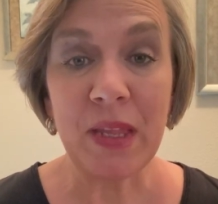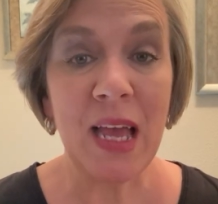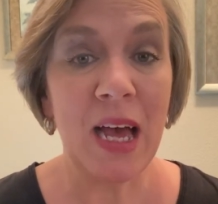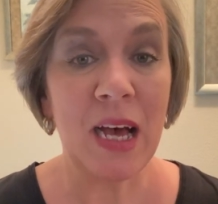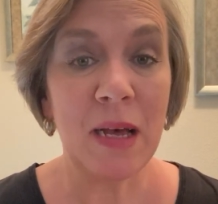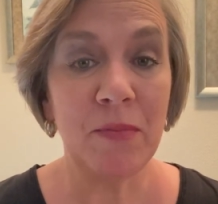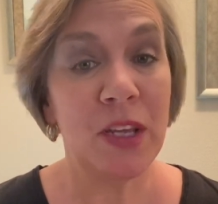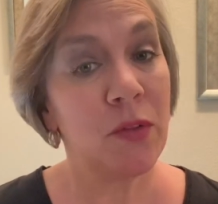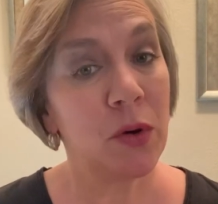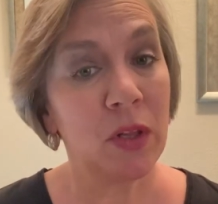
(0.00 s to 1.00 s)

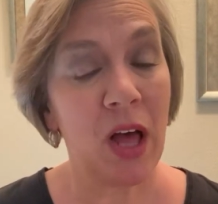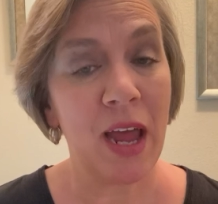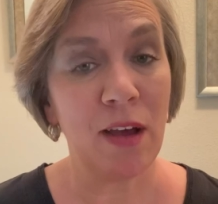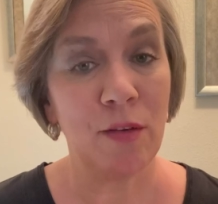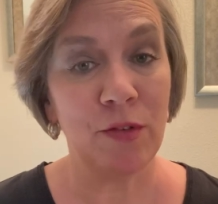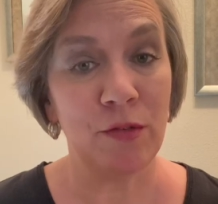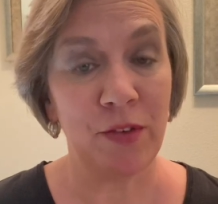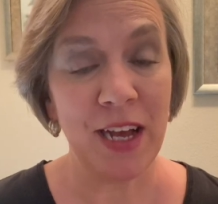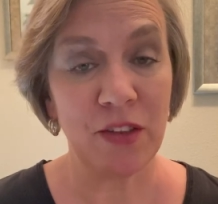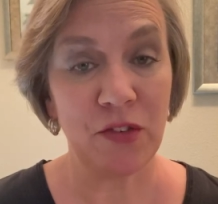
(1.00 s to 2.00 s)
There are a lot of
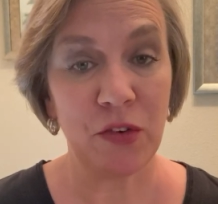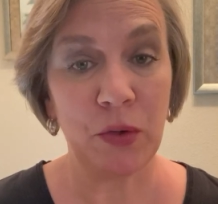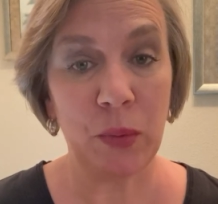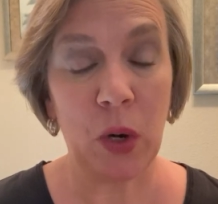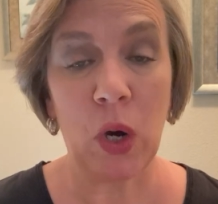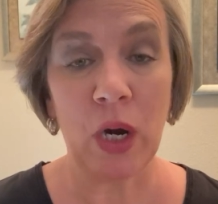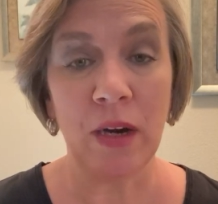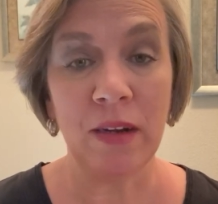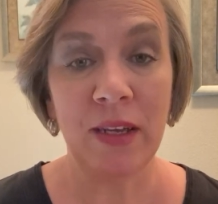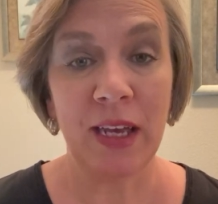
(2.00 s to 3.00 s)
vets who
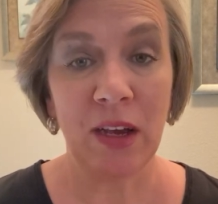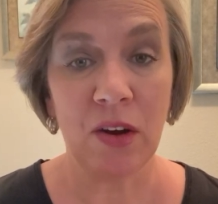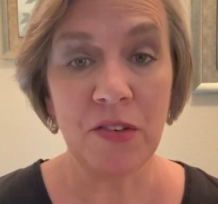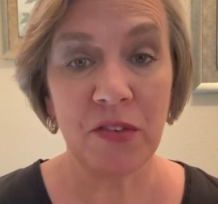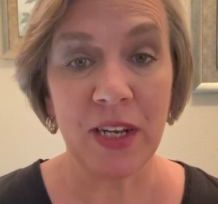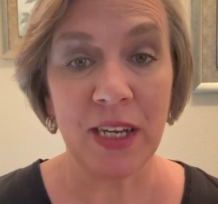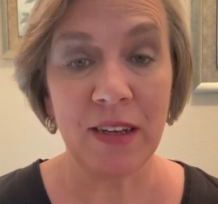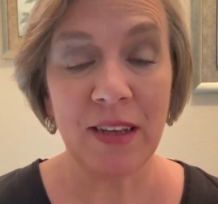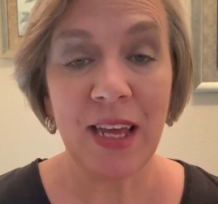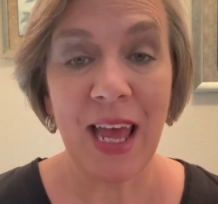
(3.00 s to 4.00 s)
are incarcerated,
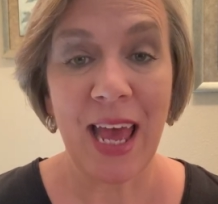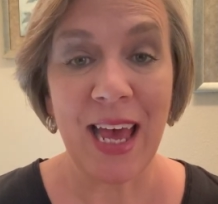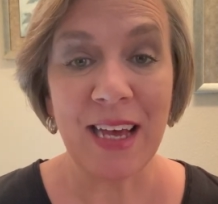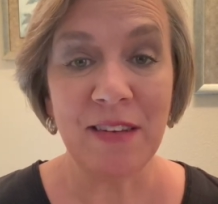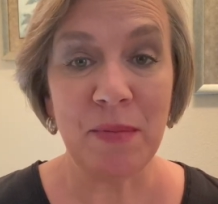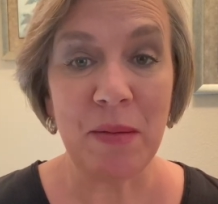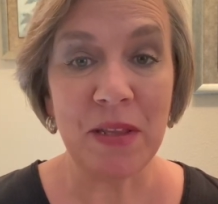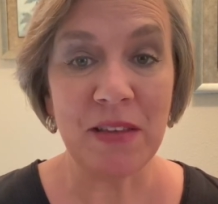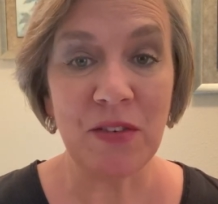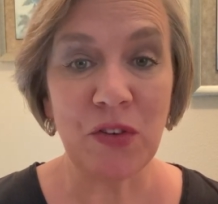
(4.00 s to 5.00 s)
and maybe
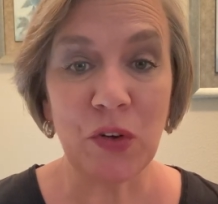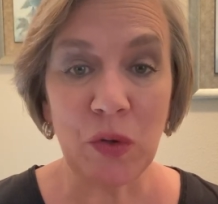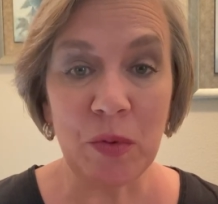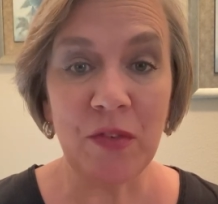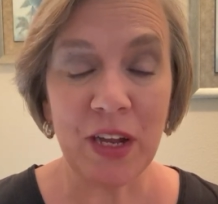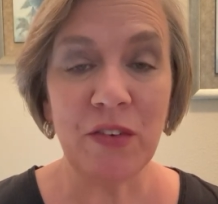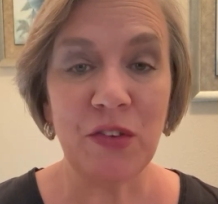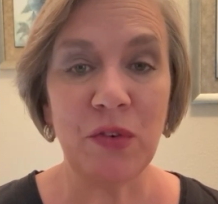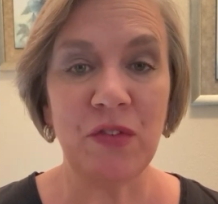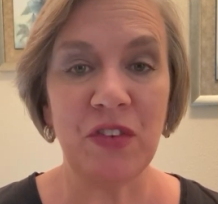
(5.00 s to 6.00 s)
this is a group of
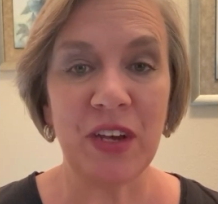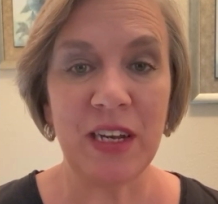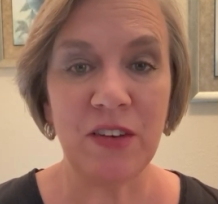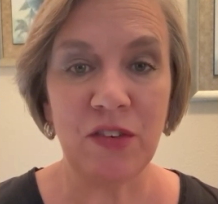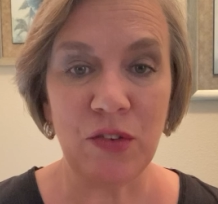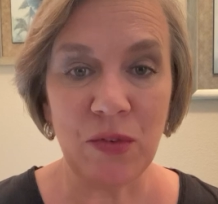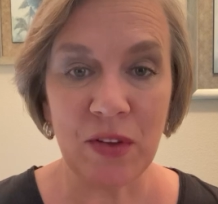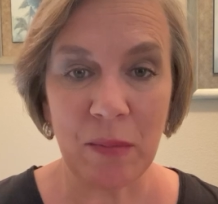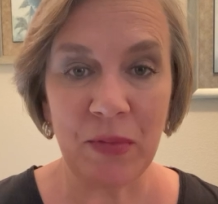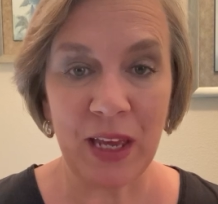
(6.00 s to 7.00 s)
veterans who have decided to do
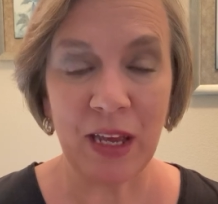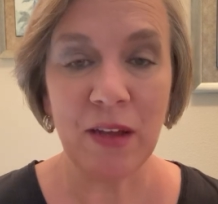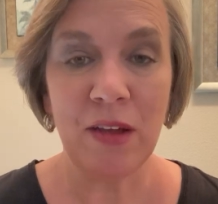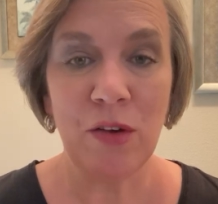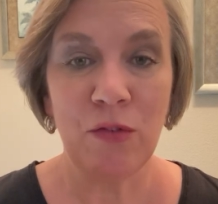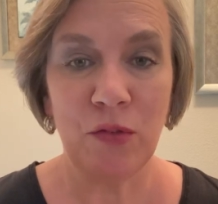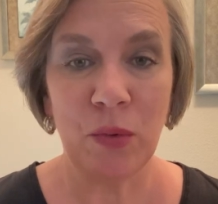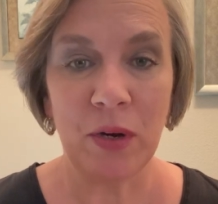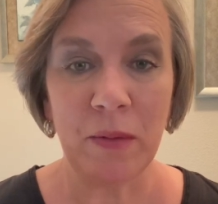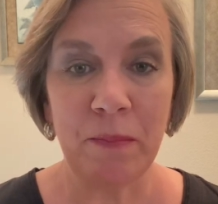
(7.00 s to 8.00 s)
something
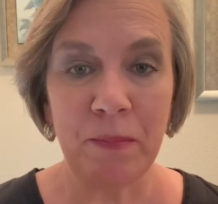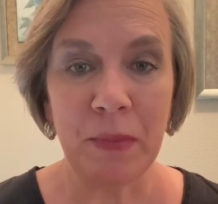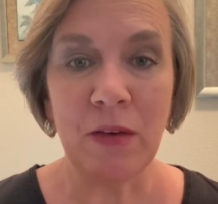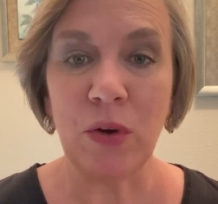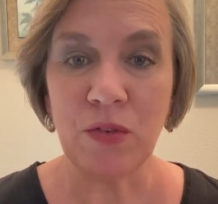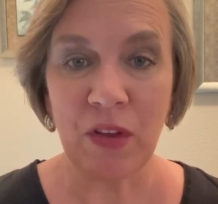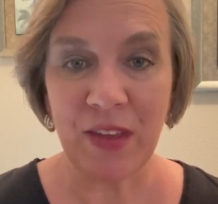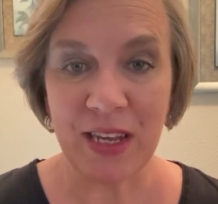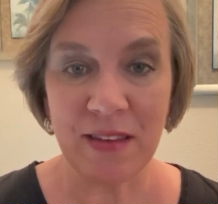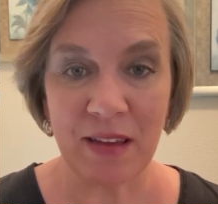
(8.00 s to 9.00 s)
for the folks on the
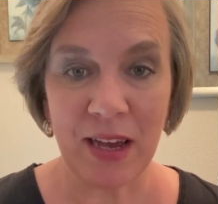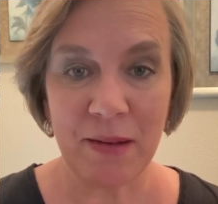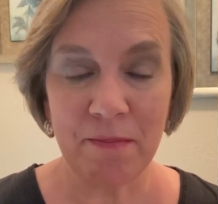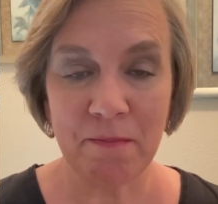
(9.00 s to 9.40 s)
inside.